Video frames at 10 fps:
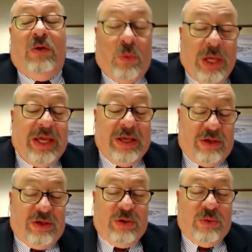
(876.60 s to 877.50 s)
we
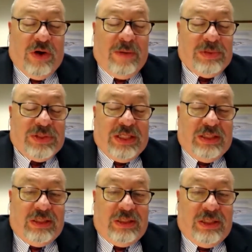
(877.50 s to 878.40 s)
who represent
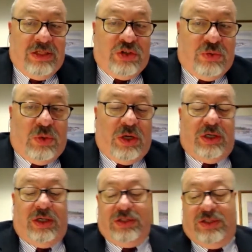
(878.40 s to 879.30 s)
injured
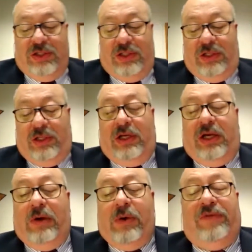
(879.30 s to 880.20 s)
workers.
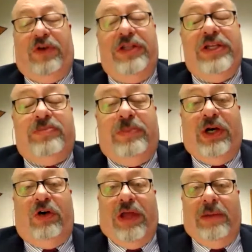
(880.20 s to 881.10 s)
However, in this
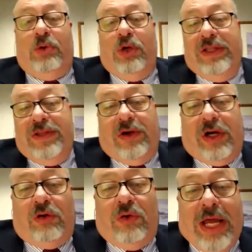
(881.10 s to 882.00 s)
bill, they put in there a
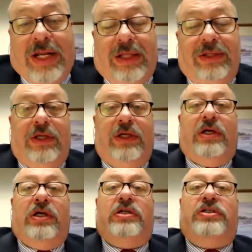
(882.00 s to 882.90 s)
credit.
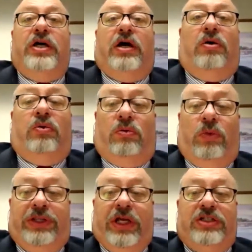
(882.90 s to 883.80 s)
So
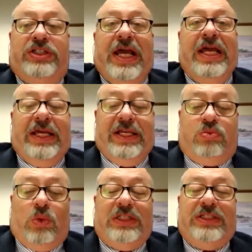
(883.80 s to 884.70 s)
what they're saying is
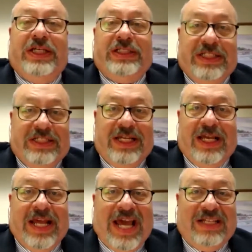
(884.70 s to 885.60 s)
once this is
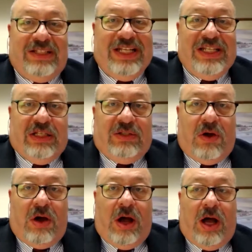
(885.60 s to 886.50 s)
enacted into
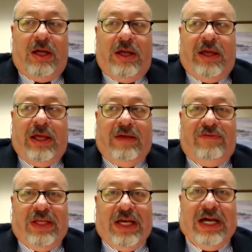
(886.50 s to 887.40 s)
law, if
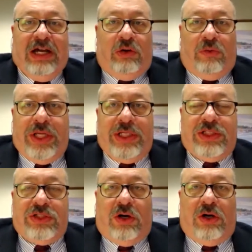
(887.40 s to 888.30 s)
the IREs
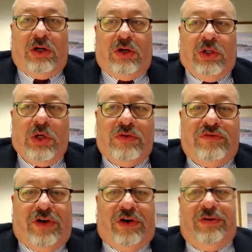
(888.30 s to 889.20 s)
start all
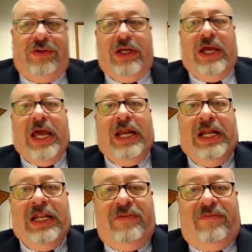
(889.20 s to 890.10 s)
over and an
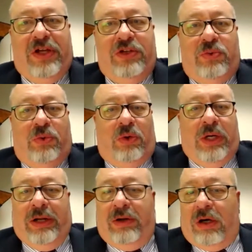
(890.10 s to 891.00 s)
individual
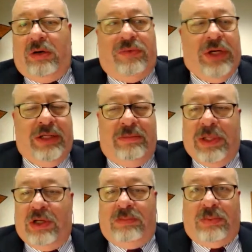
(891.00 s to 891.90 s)
had already
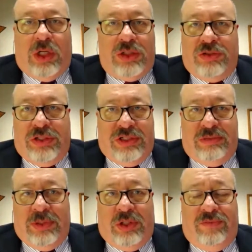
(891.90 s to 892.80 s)
been on partial
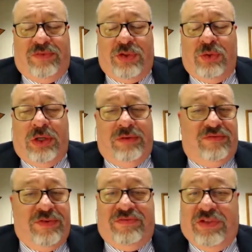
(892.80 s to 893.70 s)
disability for
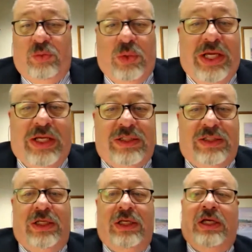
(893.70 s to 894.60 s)
250 weeks,
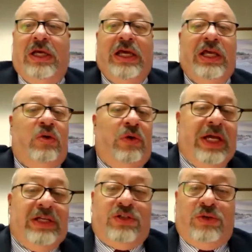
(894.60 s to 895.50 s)
he only
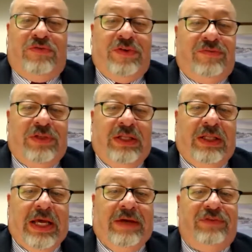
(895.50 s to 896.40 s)
has 250
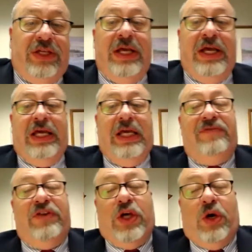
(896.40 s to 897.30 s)
left,
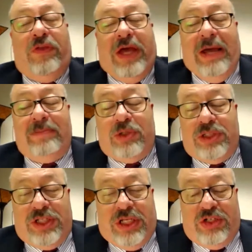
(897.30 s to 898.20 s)
even though that
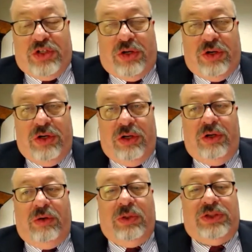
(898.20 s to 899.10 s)
procedure
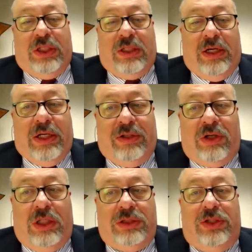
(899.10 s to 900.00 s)
was declared
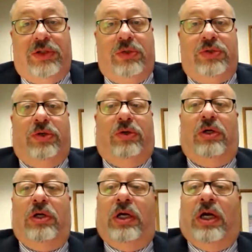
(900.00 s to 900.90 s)
unconstitutional.
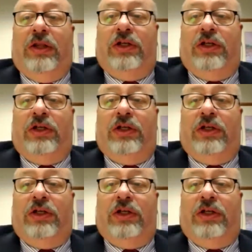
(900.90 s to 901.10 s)
There